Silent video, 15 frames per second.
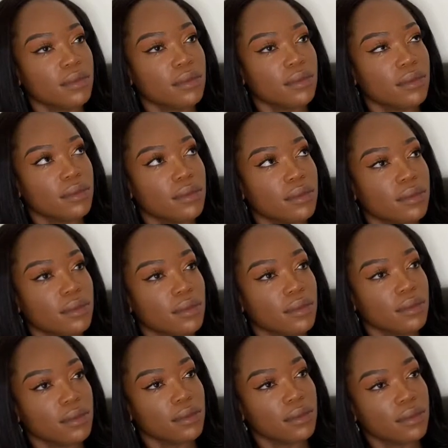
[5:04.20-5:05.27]
Okay, so
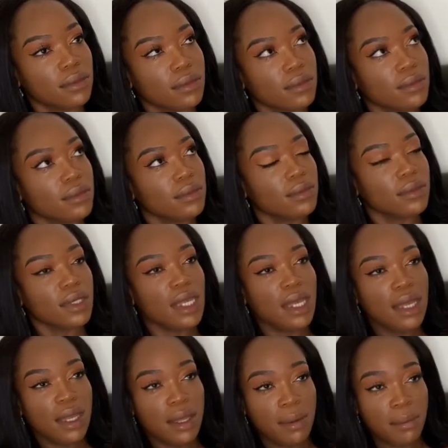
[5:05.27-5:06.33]
now
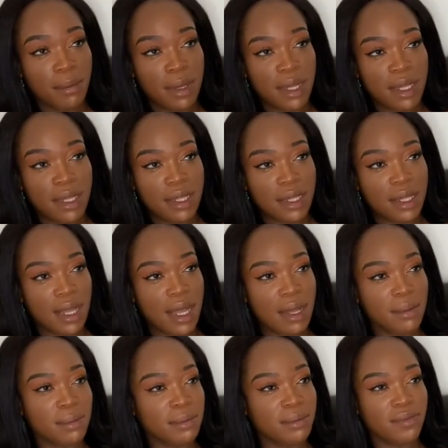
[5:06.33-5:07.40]
I am getting
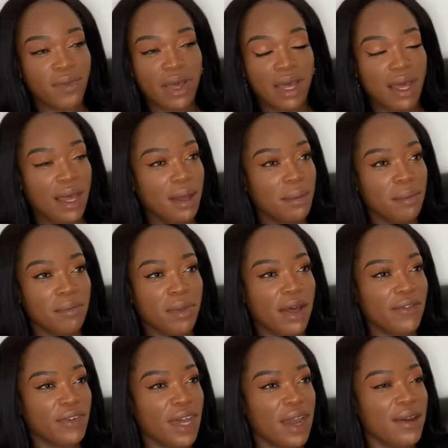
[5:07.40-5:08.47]
ready to
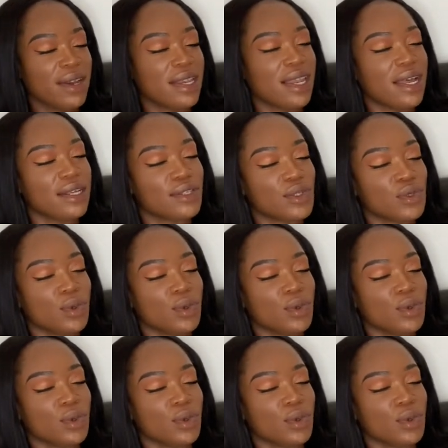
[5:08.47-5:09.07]
contour her face.